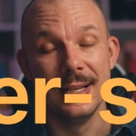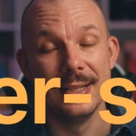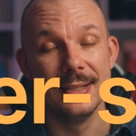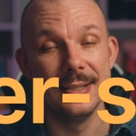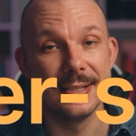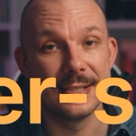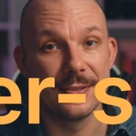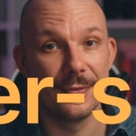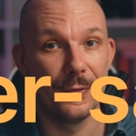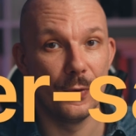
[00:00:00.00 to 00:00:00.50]

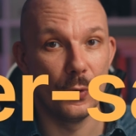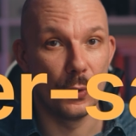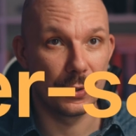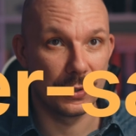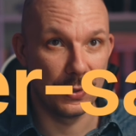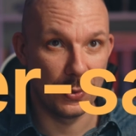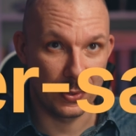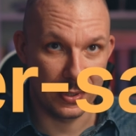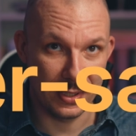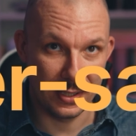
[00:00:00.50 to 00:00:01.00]
this
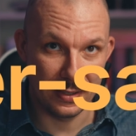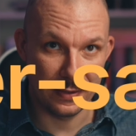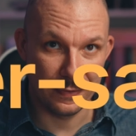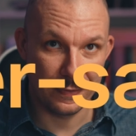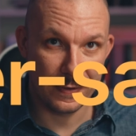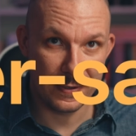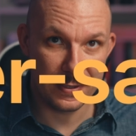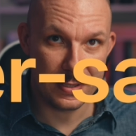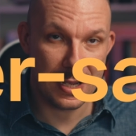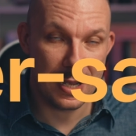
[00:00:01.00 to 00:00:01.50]
4th Lord in the
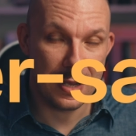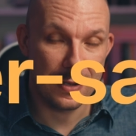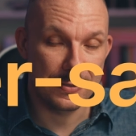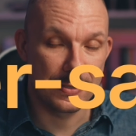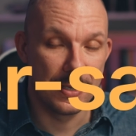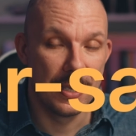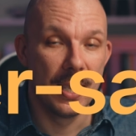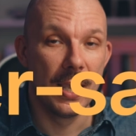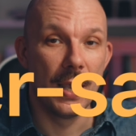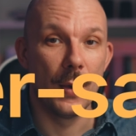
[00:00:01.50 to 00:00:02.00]
3rd house,
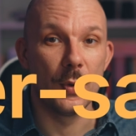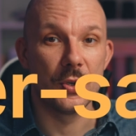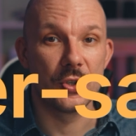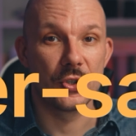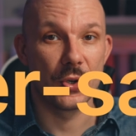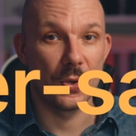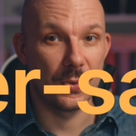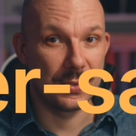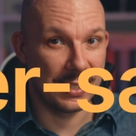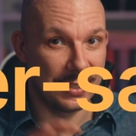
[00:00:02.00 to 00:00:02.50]
which
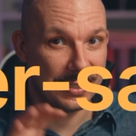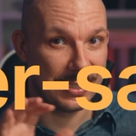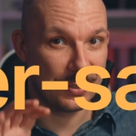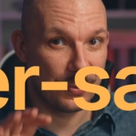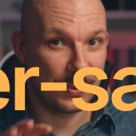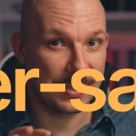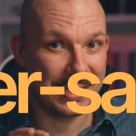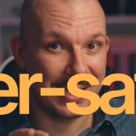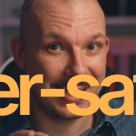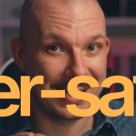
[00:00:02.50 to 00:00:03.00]
shows that that
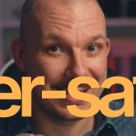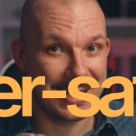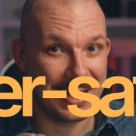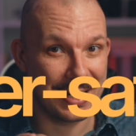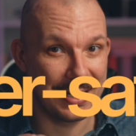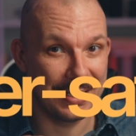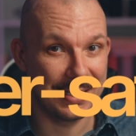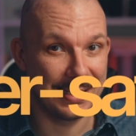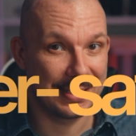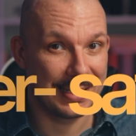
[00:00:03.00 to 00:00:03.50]
was
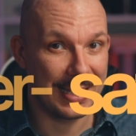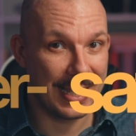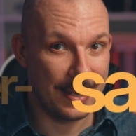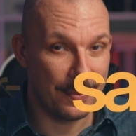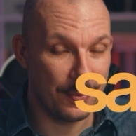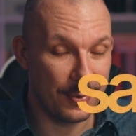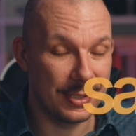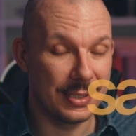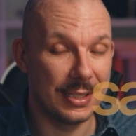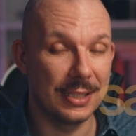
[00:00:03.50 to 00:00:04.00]
exactly the
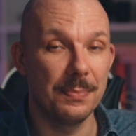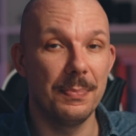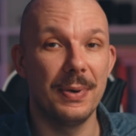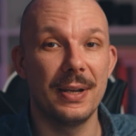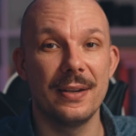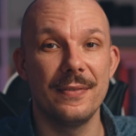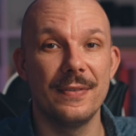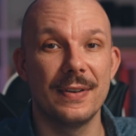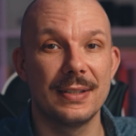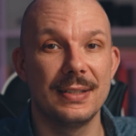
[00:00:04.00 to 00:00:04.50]
time when that
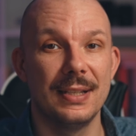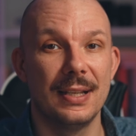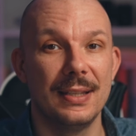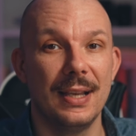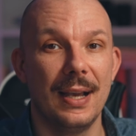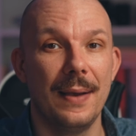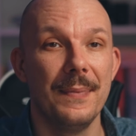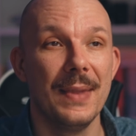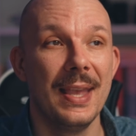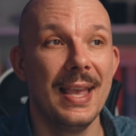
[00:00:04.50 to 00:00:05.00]

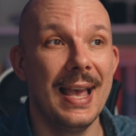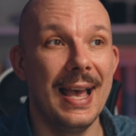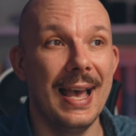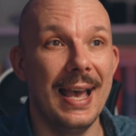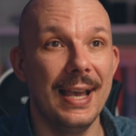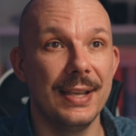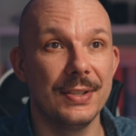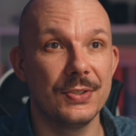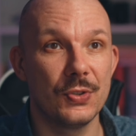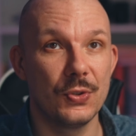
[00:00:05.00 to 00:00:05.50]
Parivartana
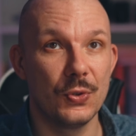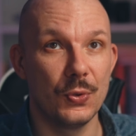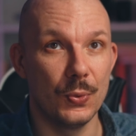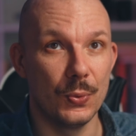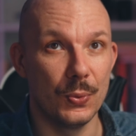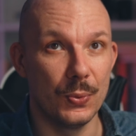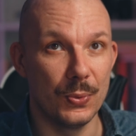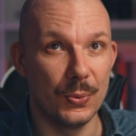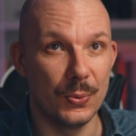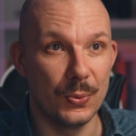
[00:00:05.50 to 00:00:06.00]
had
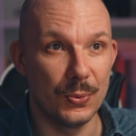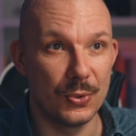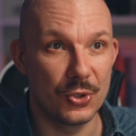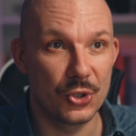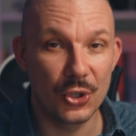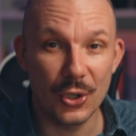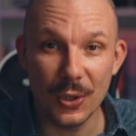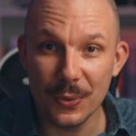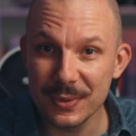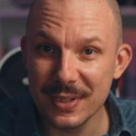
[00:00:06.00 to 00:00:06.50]
to
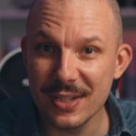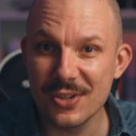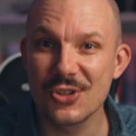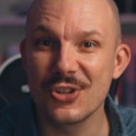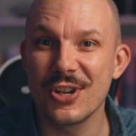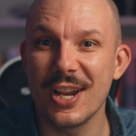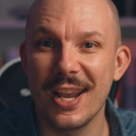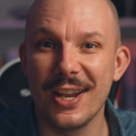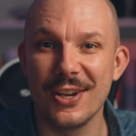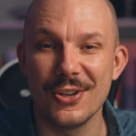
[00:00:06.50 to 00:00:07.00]
show the
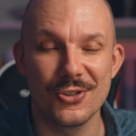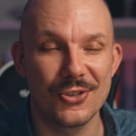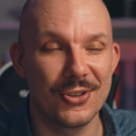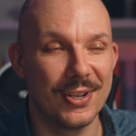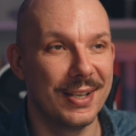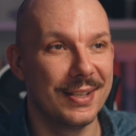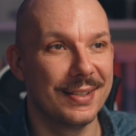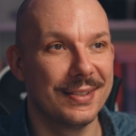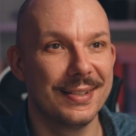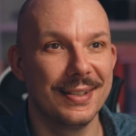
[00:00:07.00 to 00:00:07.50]
change.
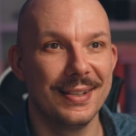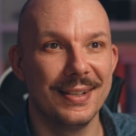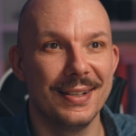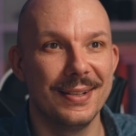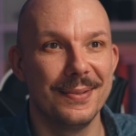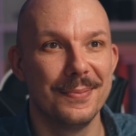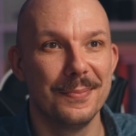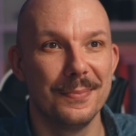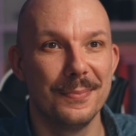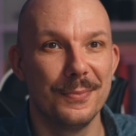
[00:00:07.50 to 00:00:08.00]
And
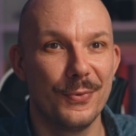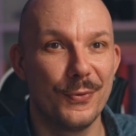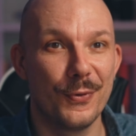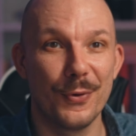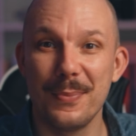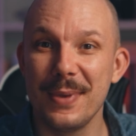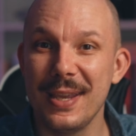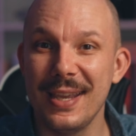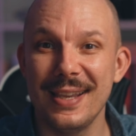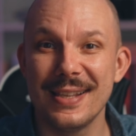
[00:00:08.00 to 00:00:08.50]
for
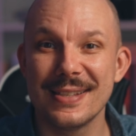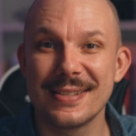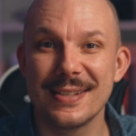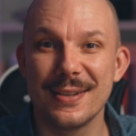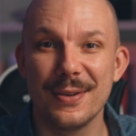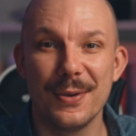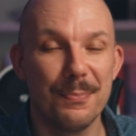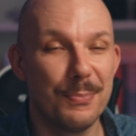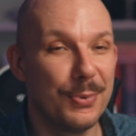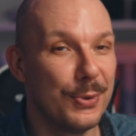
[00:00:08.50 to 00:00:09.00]
me, it's
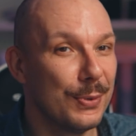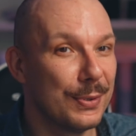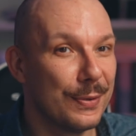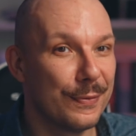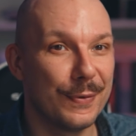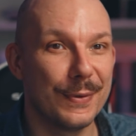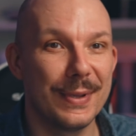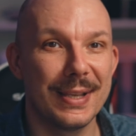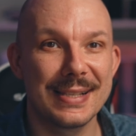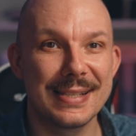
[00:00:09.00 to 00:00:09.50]
a
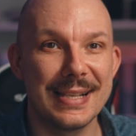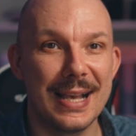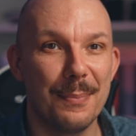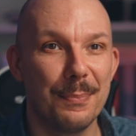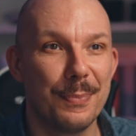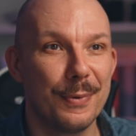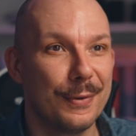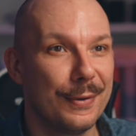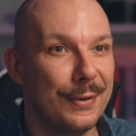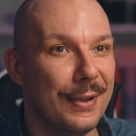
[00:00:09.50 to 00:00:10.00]
beautiful
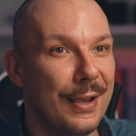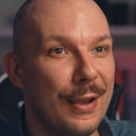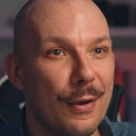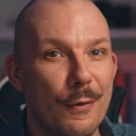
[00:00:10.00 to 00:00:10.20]
example.